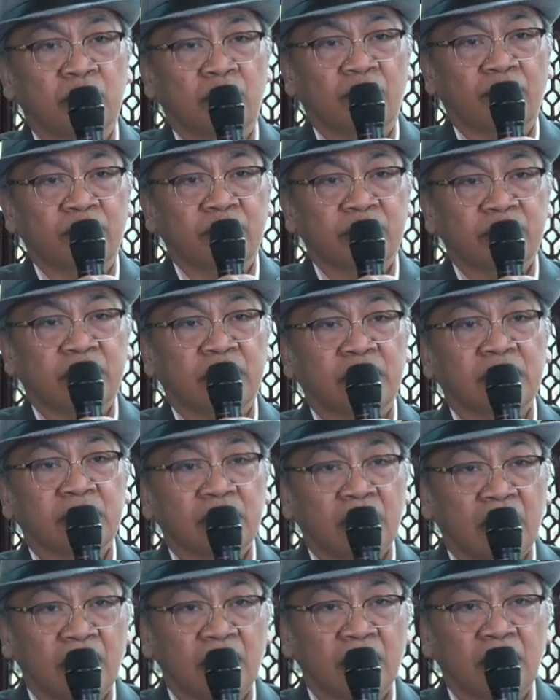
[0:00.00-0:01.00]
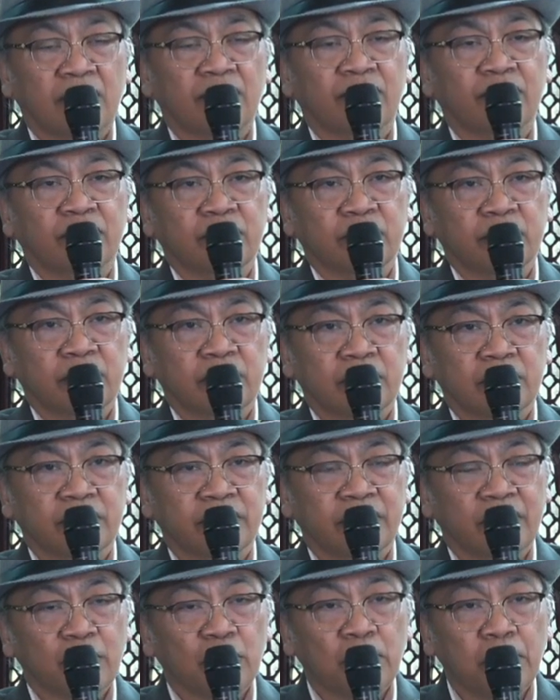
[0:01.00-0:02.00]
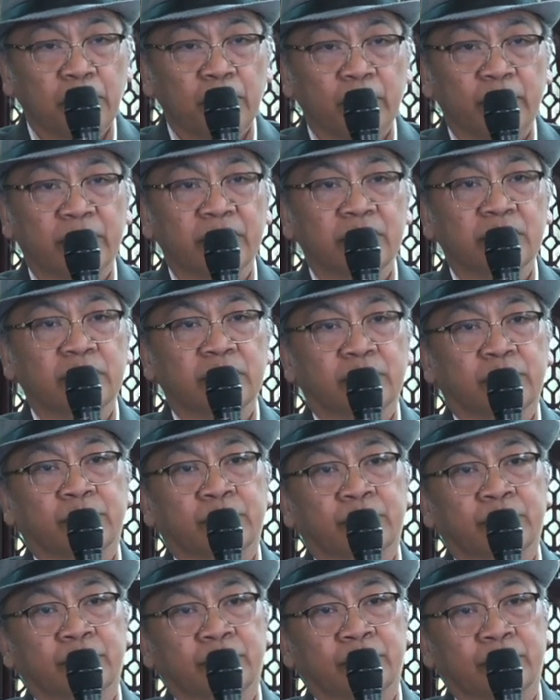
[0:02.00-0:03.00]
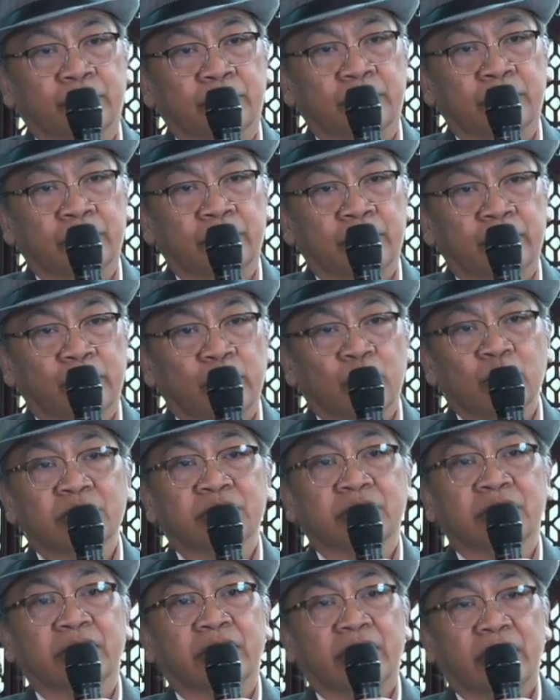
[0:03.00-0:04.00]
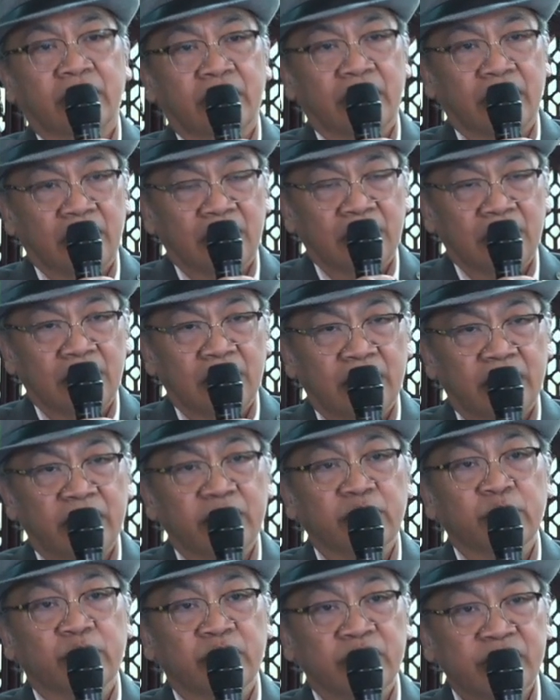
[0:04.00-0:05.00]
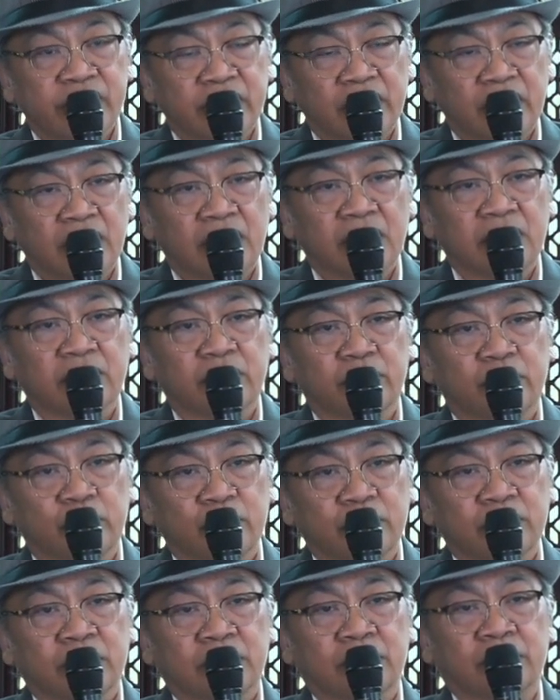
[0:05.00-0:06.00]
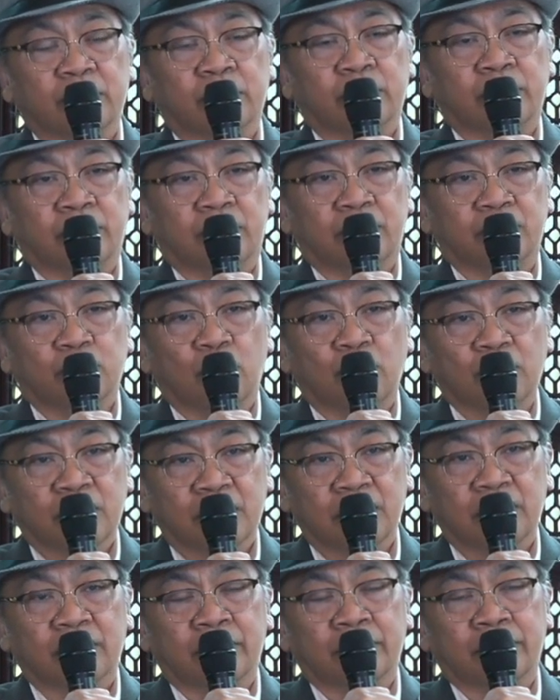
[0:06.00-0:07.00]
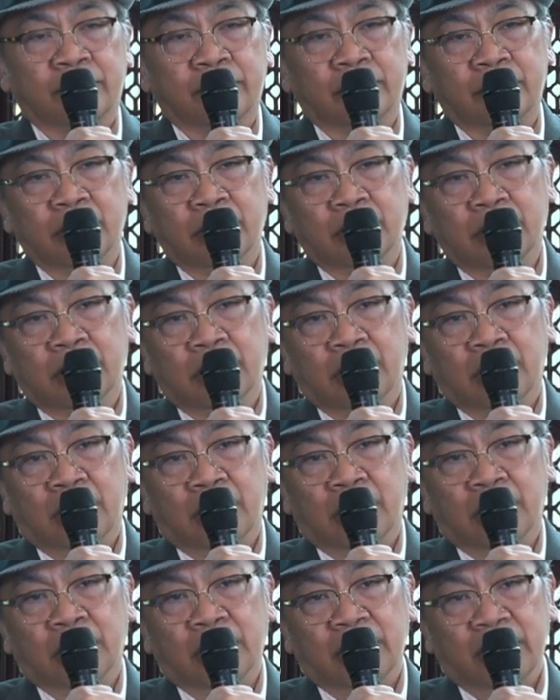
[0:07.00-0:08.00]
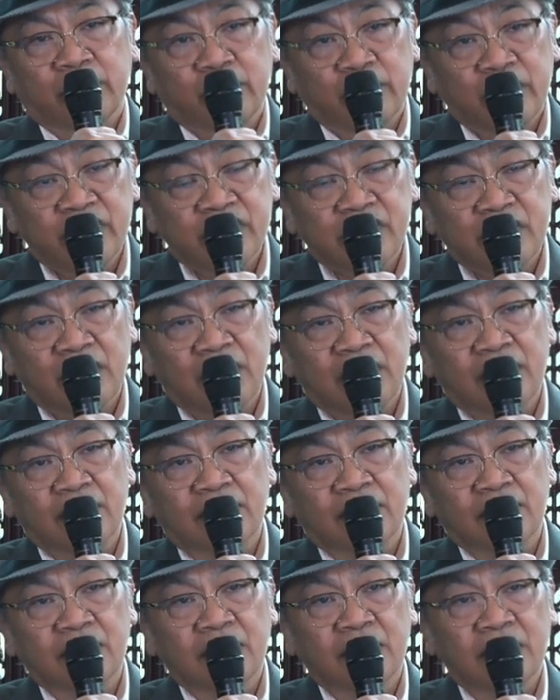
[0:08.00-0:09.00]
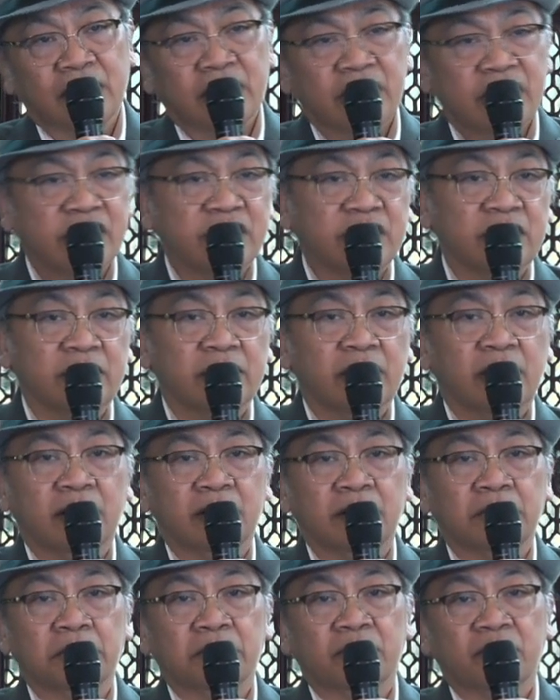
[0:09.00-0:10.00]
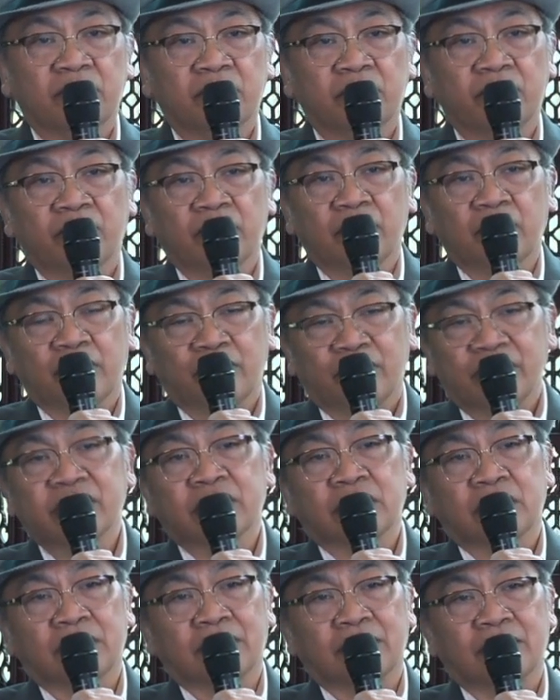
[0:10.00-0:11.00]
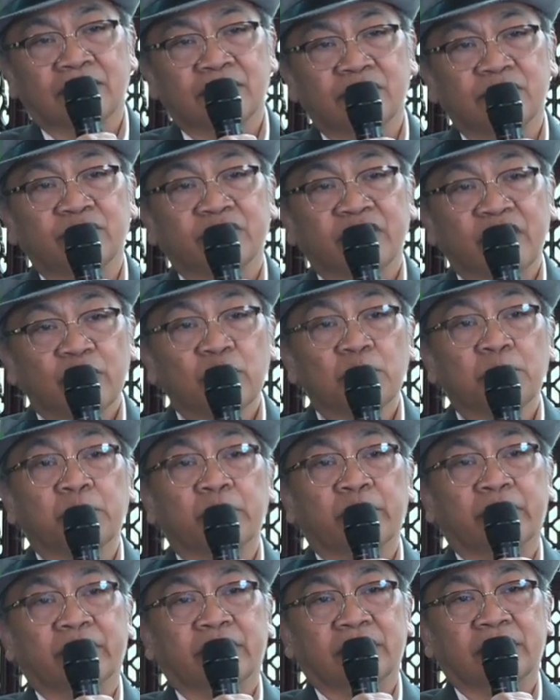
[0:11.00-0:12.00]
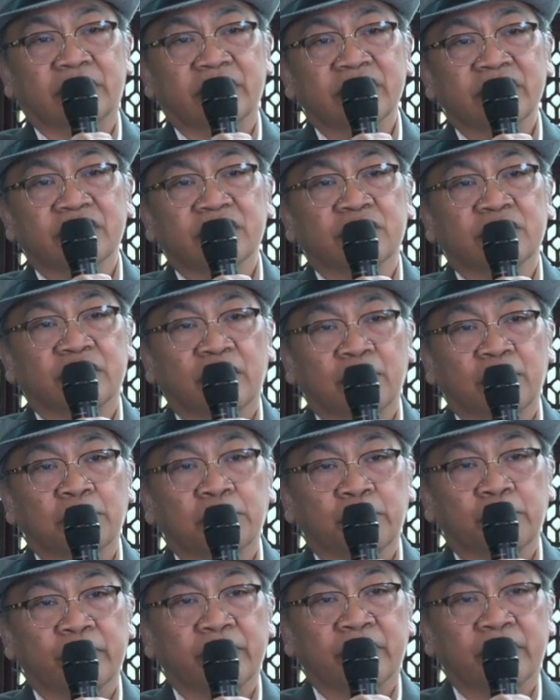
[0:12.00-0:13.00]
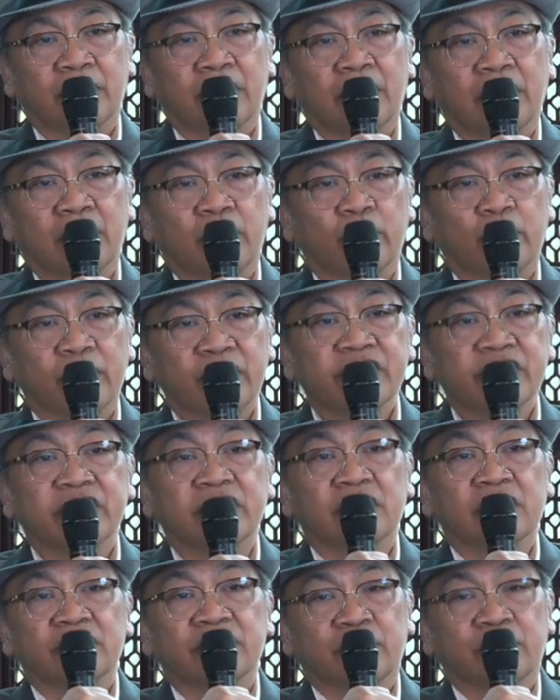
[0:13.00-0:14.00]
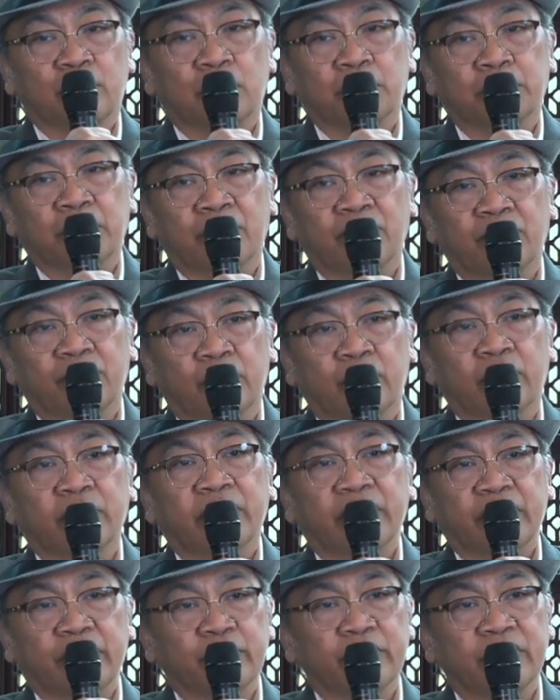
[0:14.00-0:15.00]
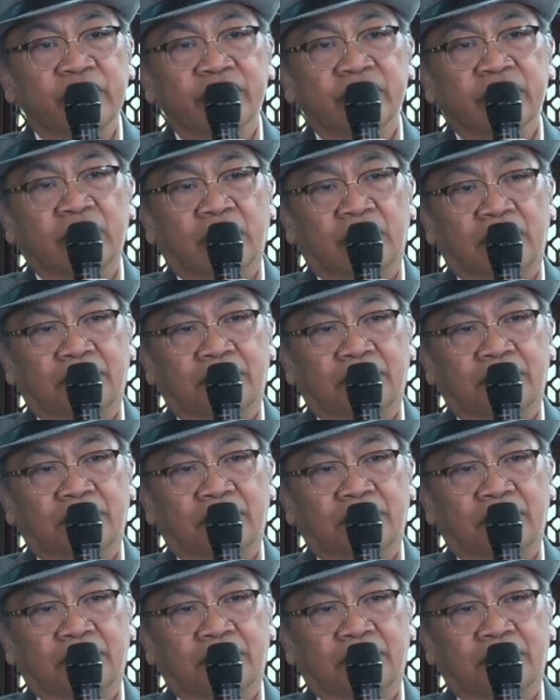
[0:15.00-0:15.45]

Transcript: central 0 point to northern Indonesia, northern southern to Indonesia, and eastern and western. This is 0 point. This is 0 point, original 0 point for Indonesia.